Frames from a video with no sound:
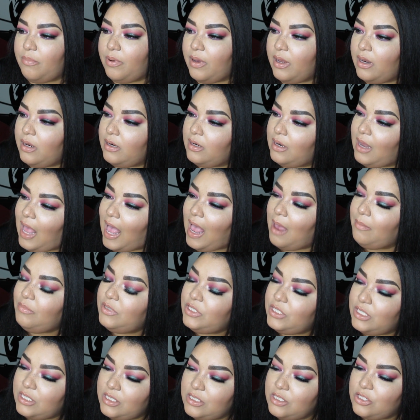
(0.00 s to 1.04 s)
But I'm
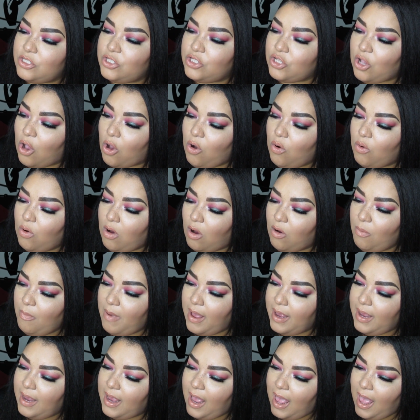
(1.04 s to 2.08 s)
just so, oh
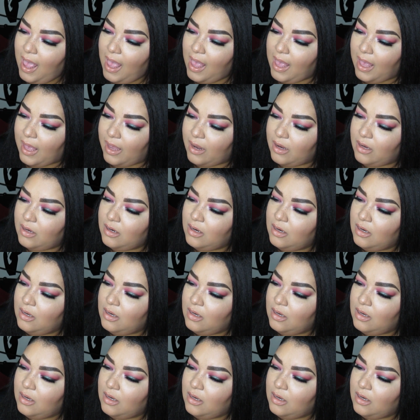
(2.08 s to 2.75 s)
my god,